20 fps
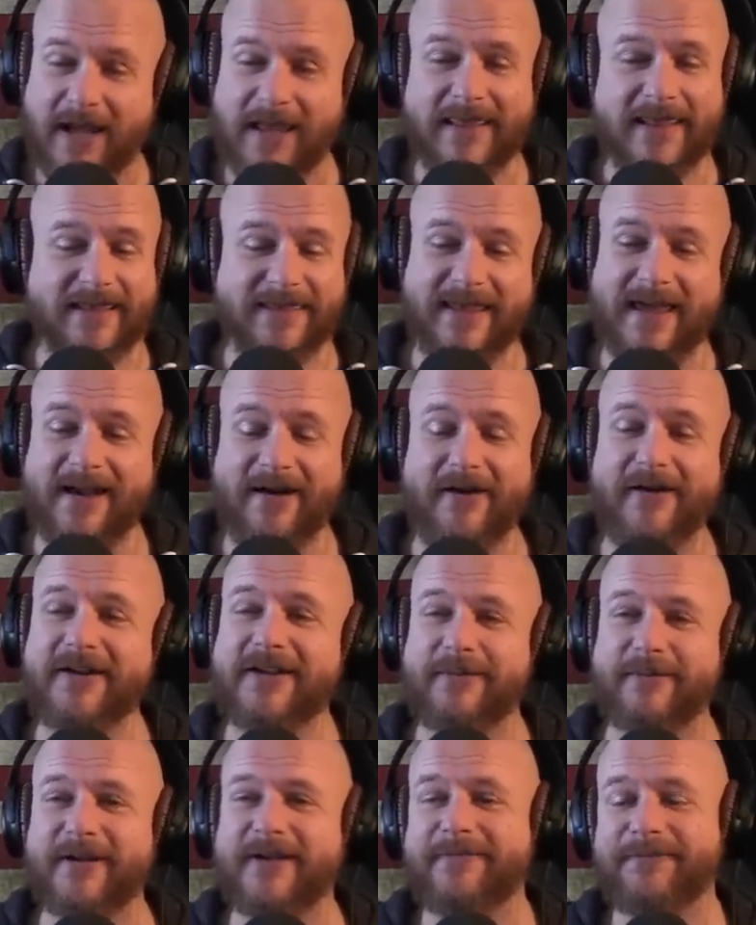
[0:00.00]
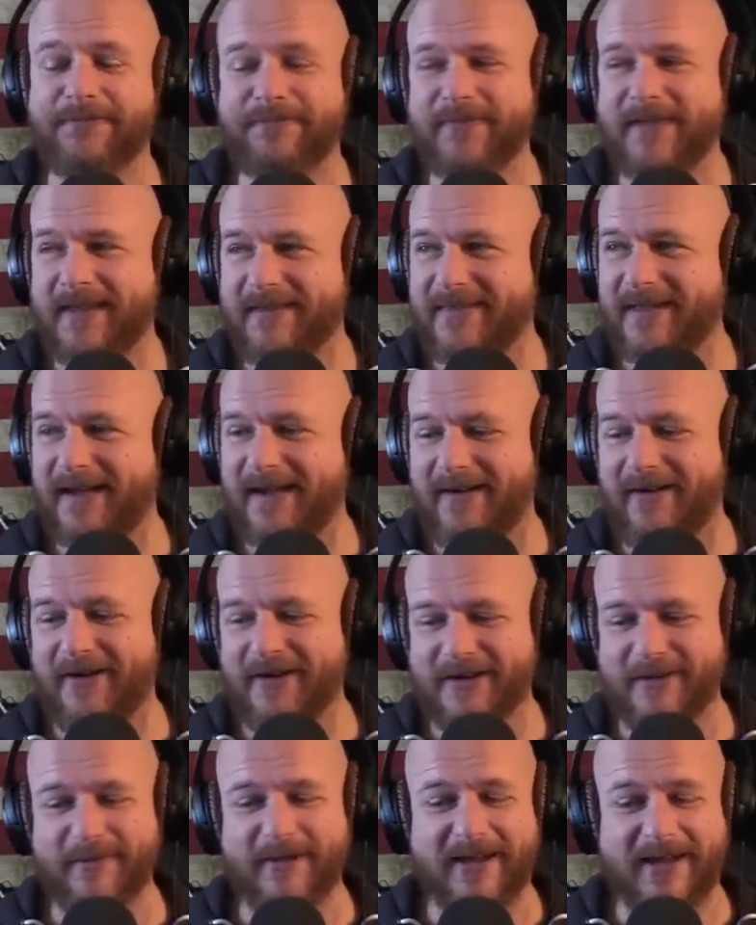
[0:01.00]
And that argument, that
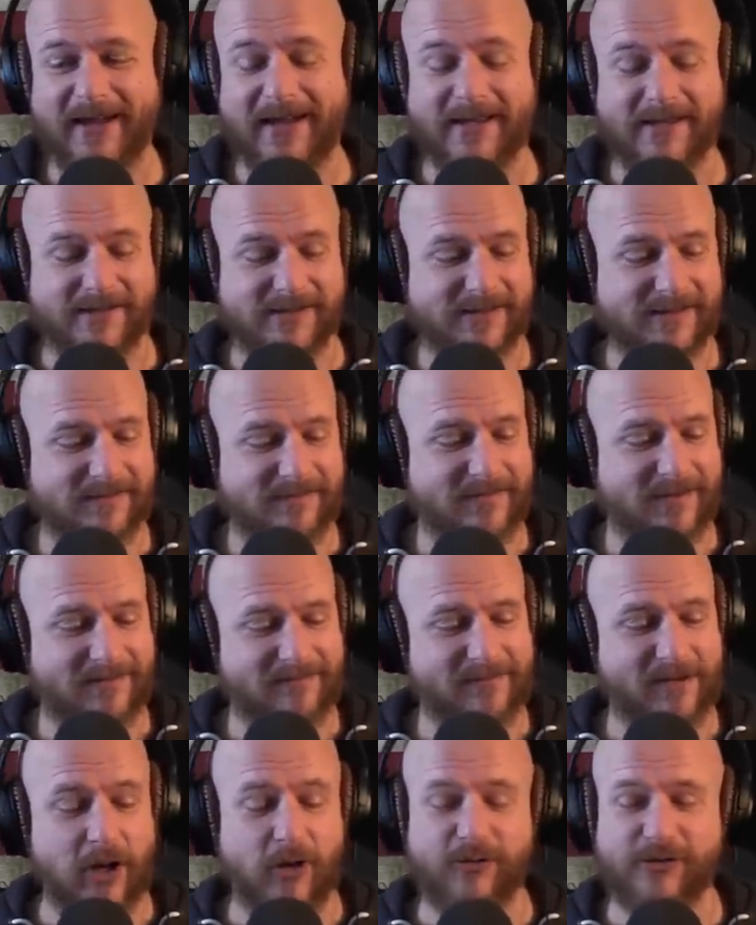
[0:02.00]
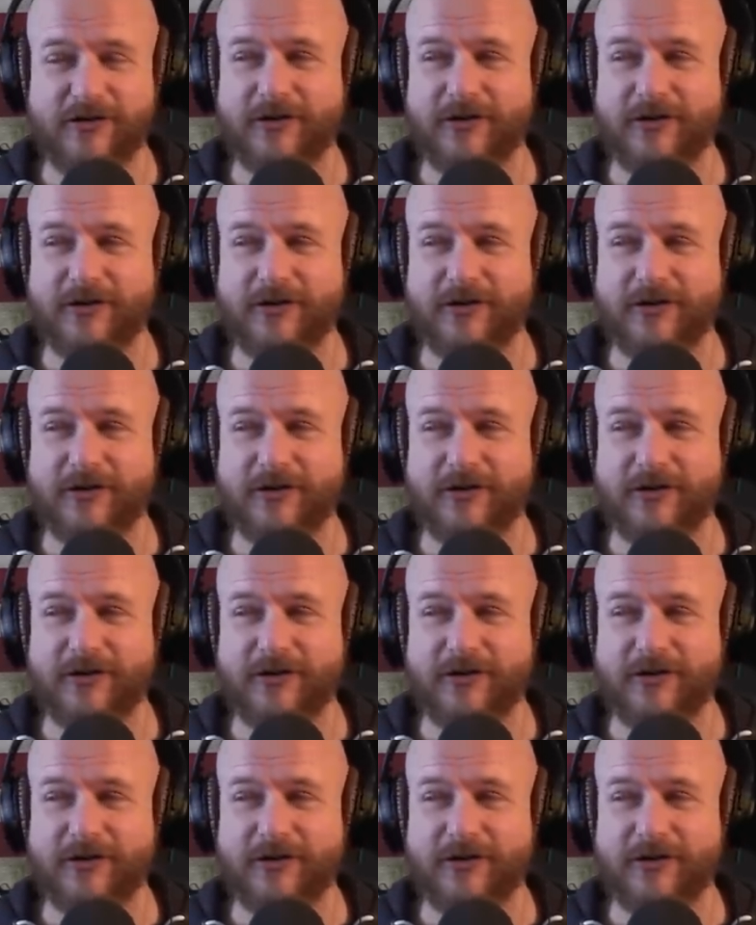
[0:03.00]
argument has uh, goes a